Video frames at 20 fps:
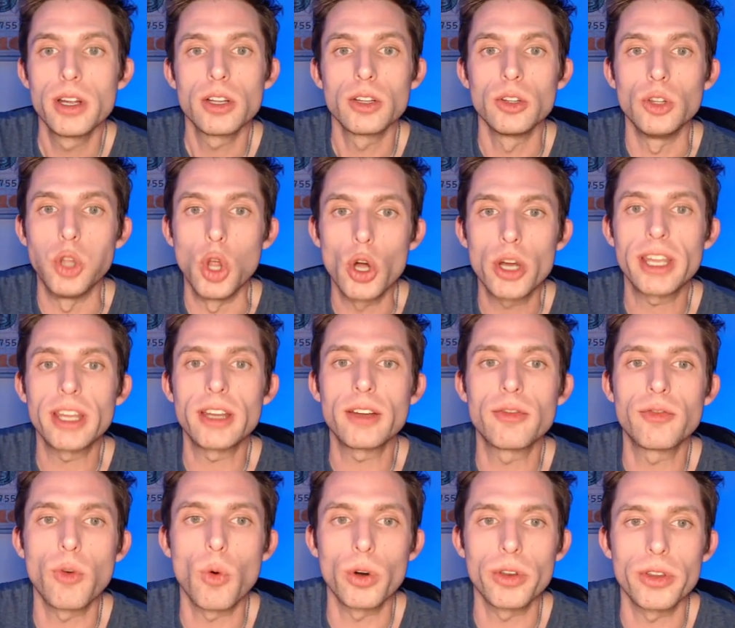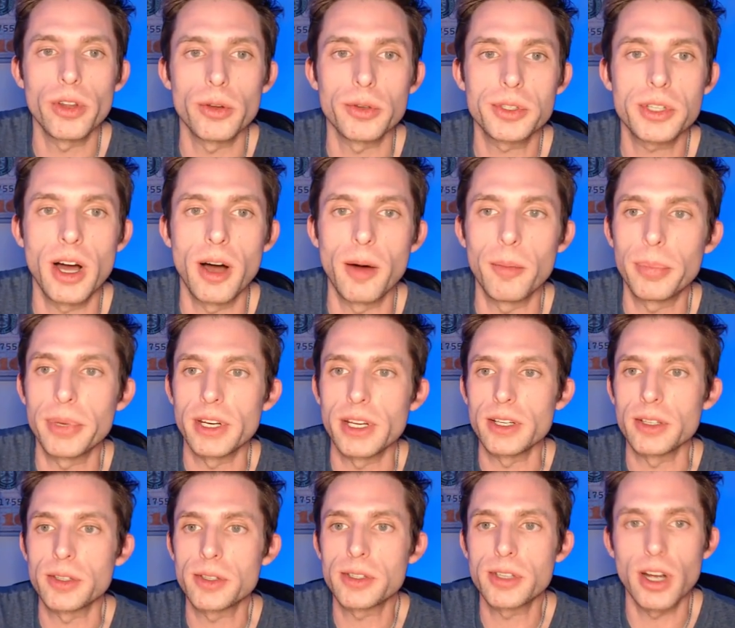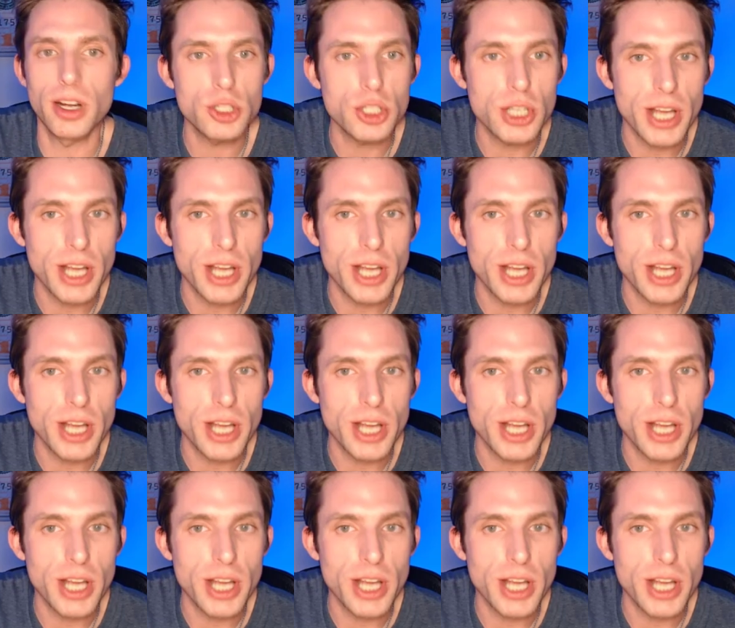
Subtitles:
looking for those companies such